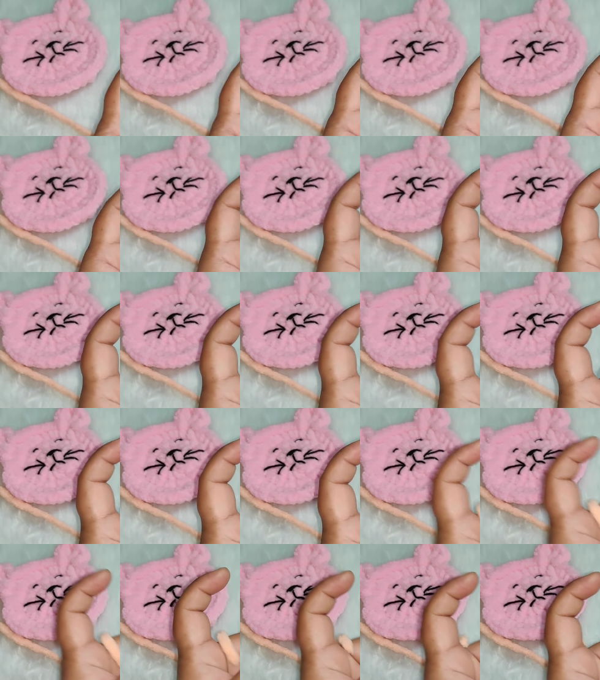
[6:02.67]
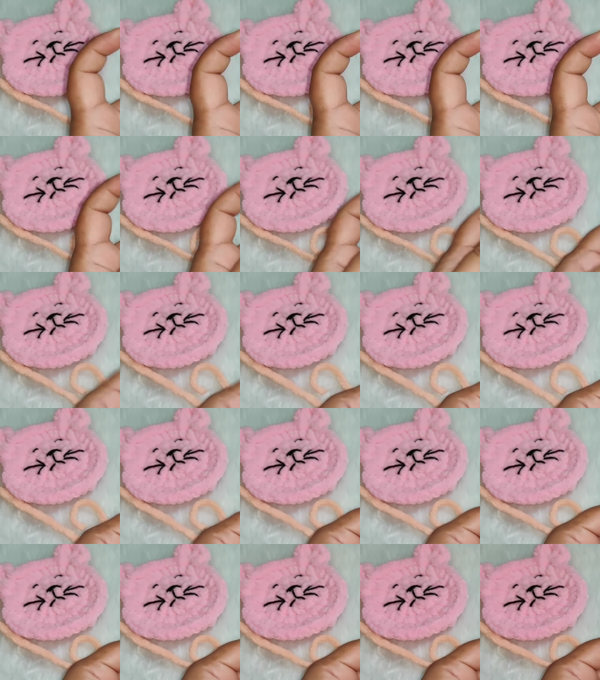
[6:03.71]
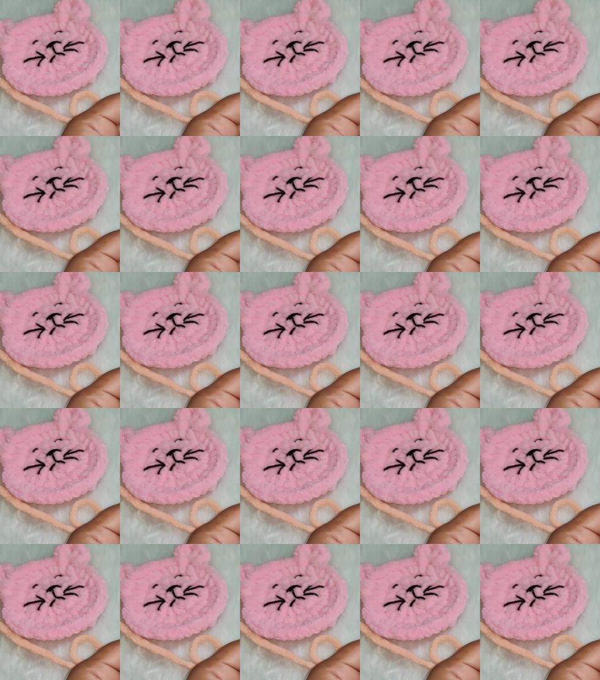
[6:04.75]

[no speech]